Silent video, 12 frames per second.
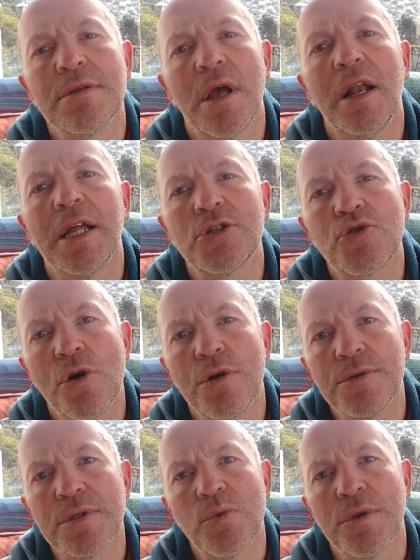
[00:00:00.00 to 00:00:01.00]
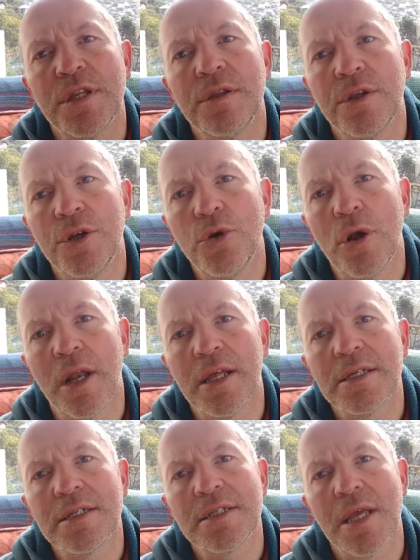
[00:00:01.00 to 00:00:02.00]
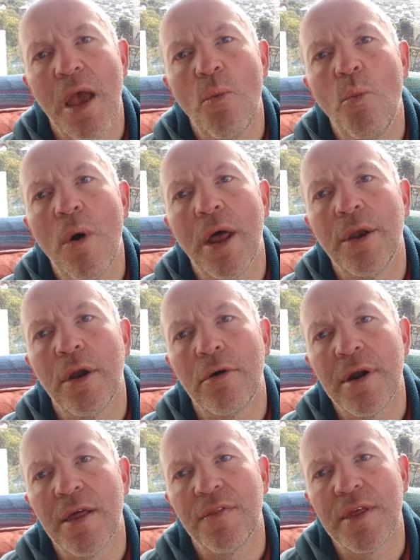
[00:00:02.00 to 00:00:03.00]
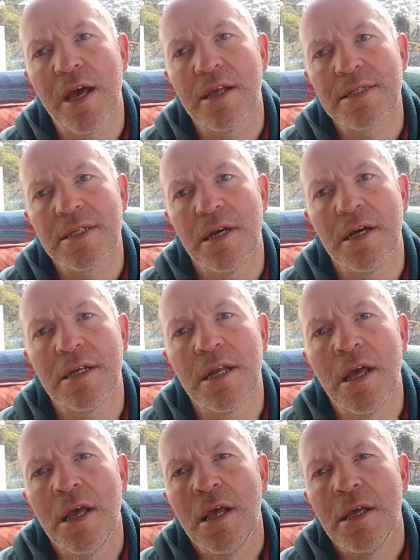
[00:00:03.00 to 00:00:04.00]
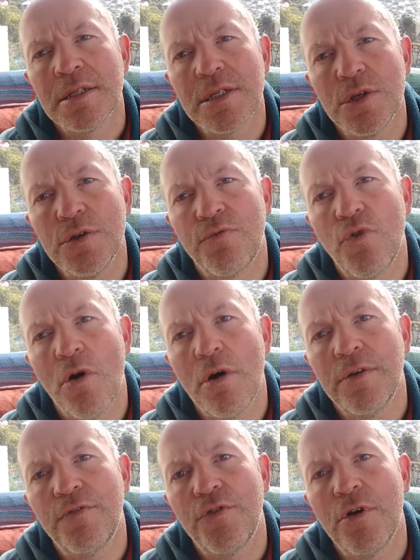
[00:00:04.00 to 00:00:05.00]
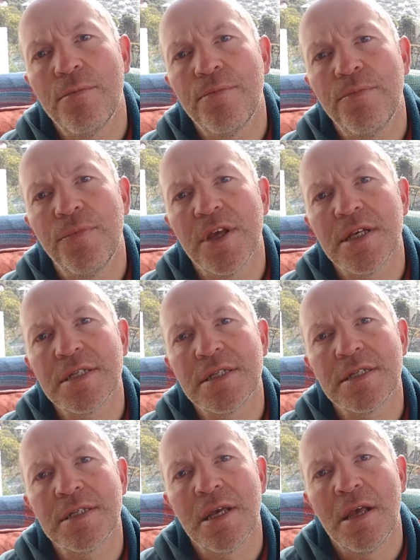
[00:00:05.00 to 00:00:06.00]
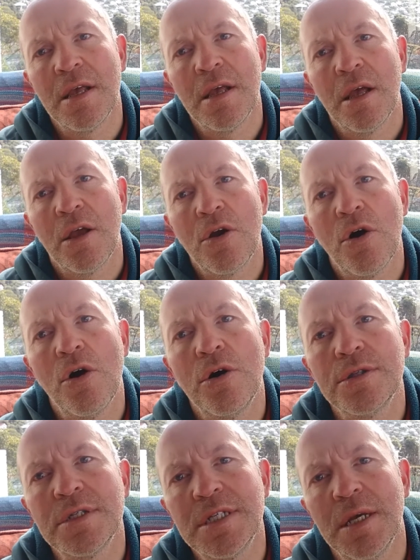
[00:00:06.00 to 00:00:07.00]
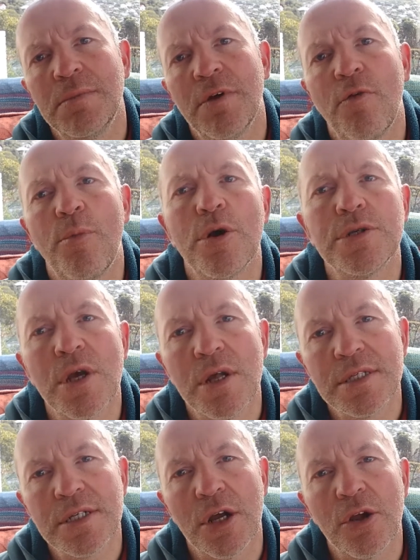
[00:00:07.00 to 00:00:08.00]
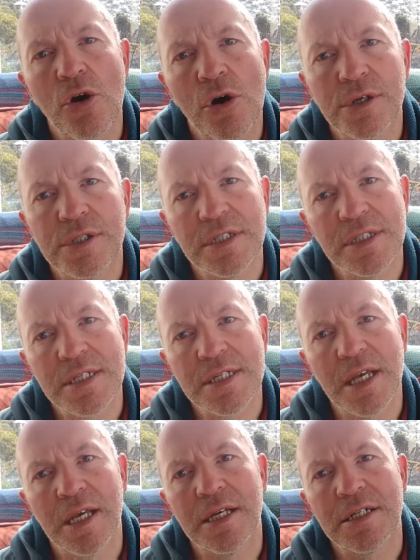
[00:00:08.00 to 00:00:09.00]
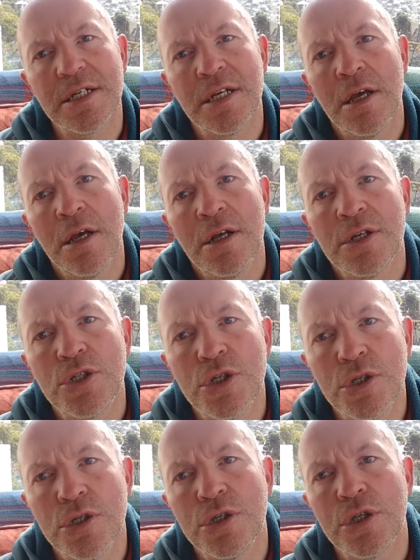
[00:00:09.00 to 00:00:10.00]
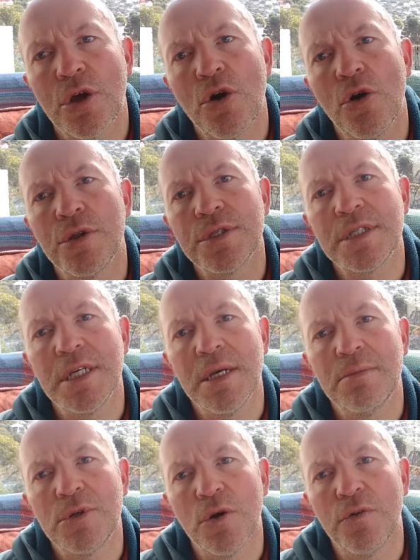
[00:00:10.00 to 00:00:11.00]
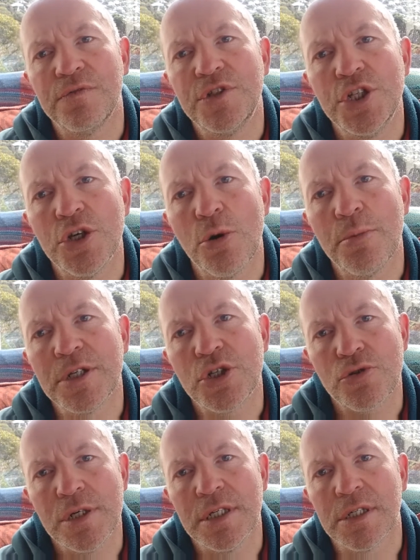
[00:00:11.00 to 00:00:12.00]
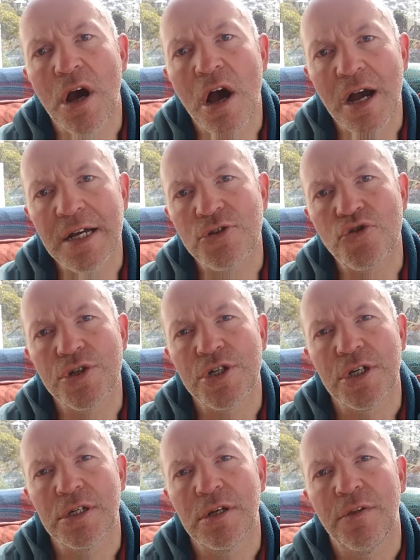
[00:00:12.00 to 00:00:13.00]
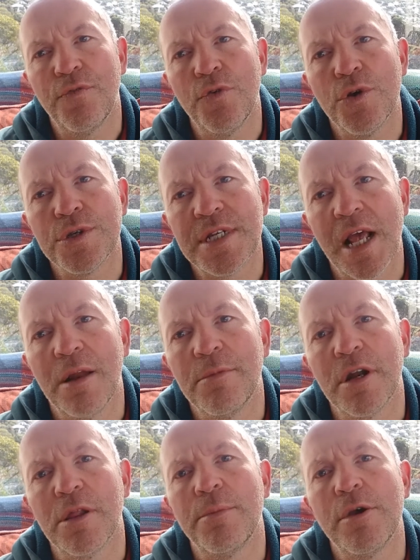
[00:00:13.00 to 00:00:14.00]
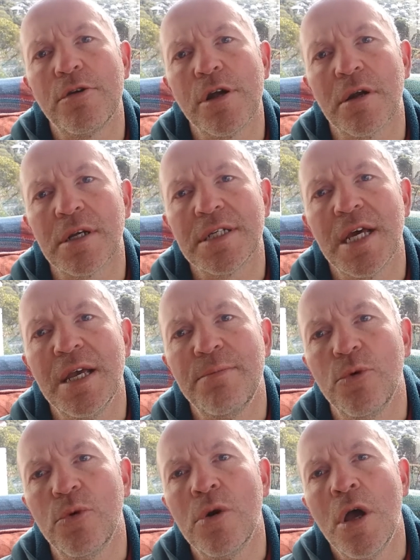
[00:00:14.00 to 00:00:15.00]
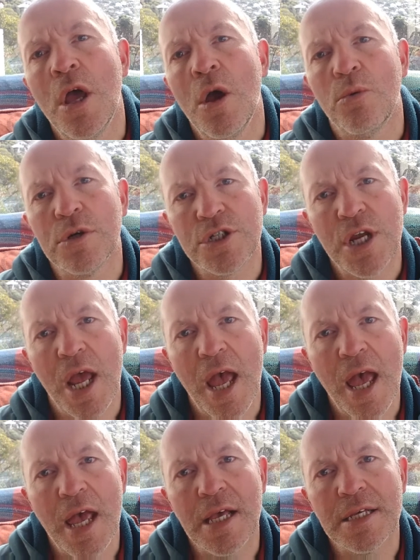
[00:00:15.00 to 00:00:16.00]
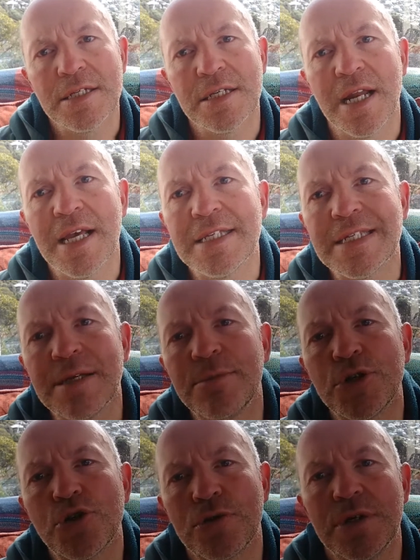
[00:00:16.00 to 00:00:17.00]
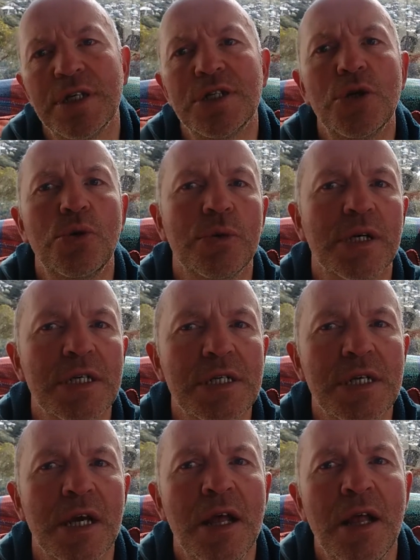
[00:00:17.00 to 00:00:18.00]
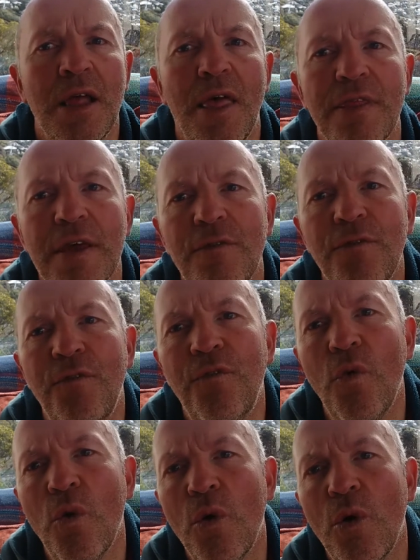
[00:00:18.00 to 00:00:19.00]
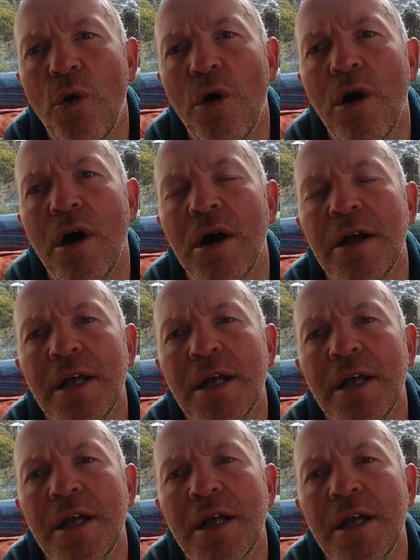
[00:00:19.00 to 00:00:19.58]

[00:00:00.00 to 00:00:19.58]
electrons within the nucleus and 1 around the outside. So you've gone from this concept of a Bose-Einstein condensate to the concept of geometry in hydrogen, the first element of the periodic table, which has an asymmetry to it, and therefore